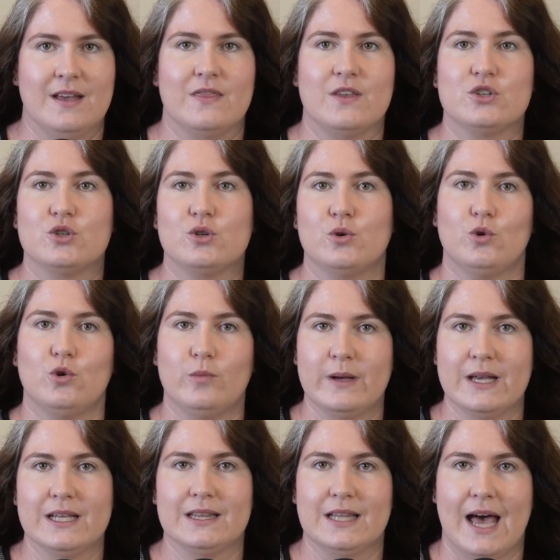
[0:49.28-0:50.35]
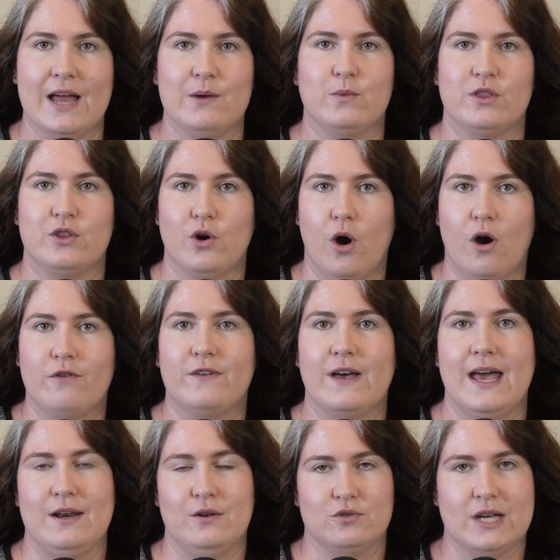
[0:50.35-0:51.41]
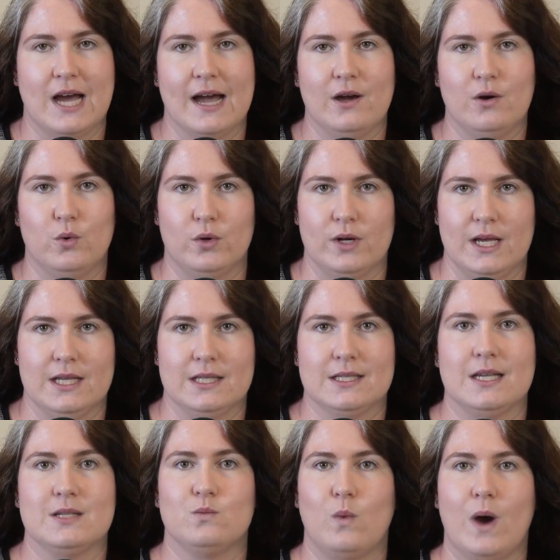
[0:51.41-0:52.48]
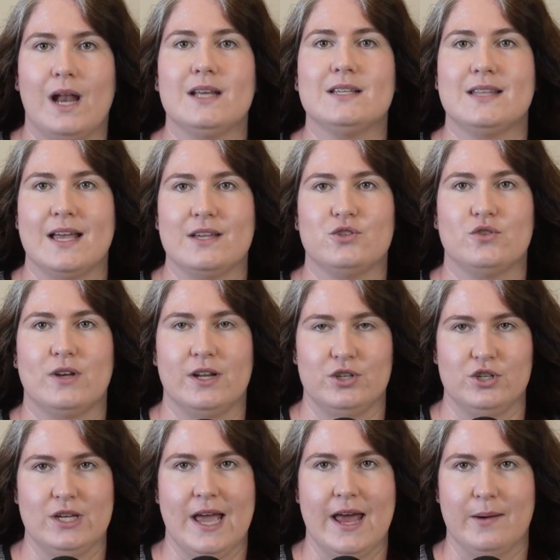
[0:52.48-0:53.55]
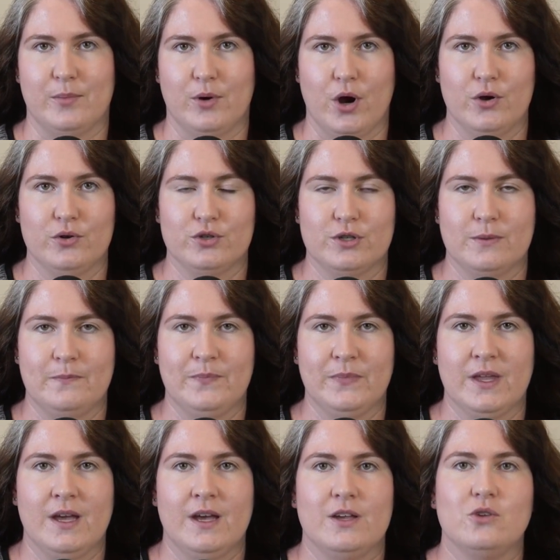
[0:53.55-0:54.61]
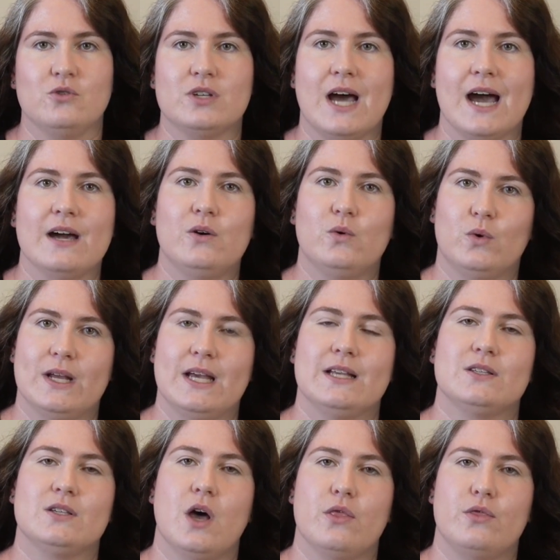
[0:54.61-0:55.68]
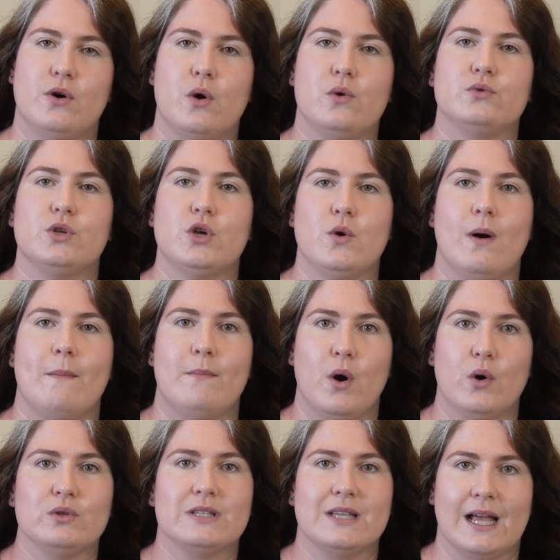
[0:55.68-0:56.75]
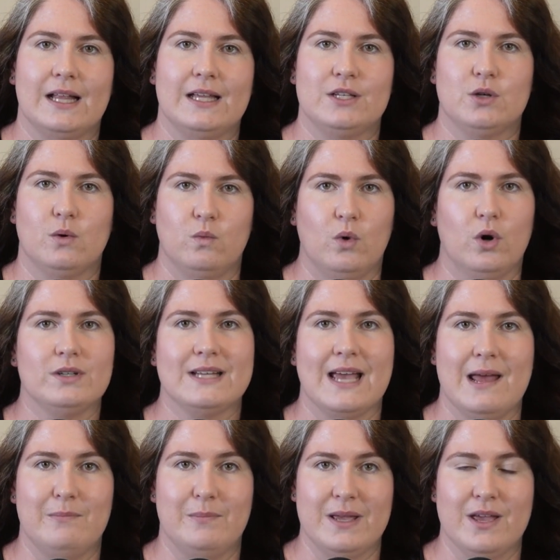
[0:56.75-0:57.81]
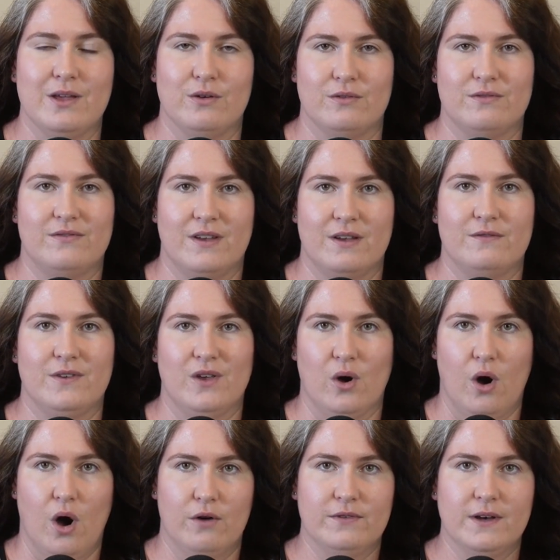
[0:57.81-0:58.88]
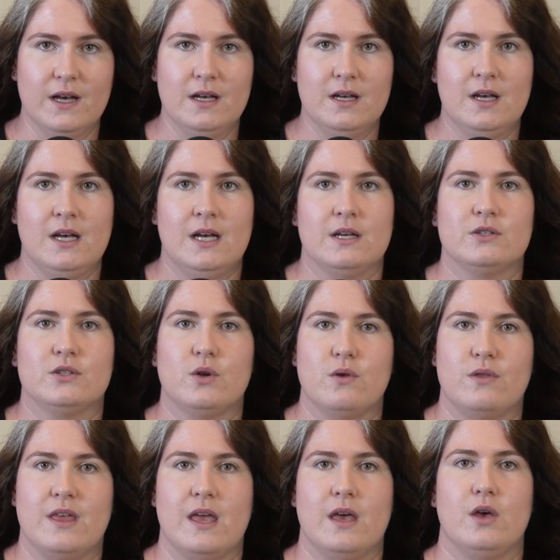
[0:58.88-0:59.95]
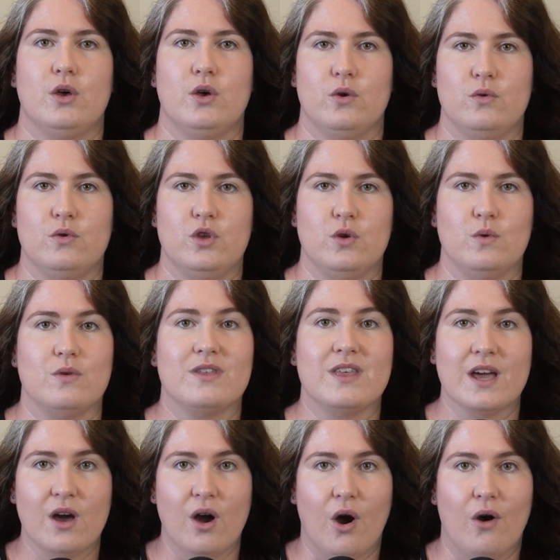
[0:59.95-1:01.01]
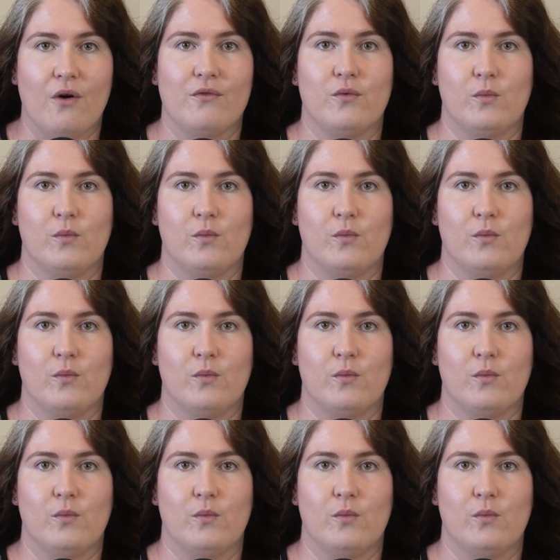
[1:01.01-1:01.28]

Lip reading: This should all be in line with your offer and your target audience, as well as that strategy and approach. Your target audience are those who are most likely to want and be a good fit for your offer, so they're who you think of